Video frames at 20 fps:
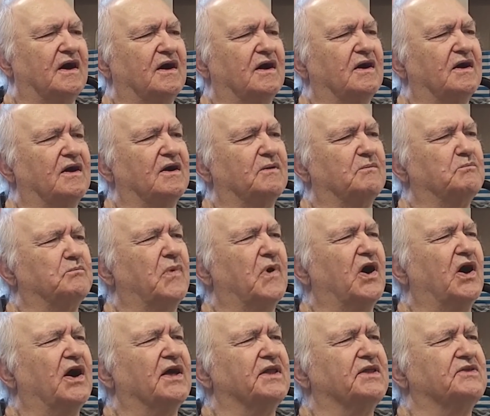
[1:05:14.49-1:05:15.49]
uh,
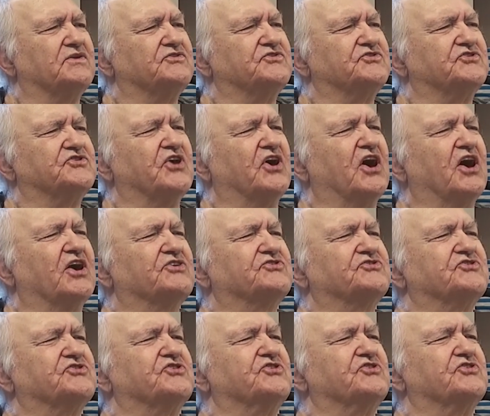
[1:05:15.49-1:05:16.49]
bought
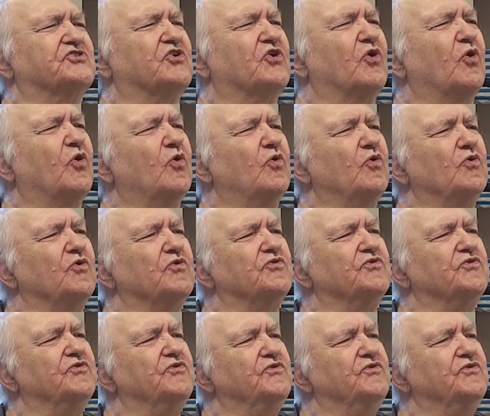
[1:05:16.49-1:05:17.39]
stocks in gold.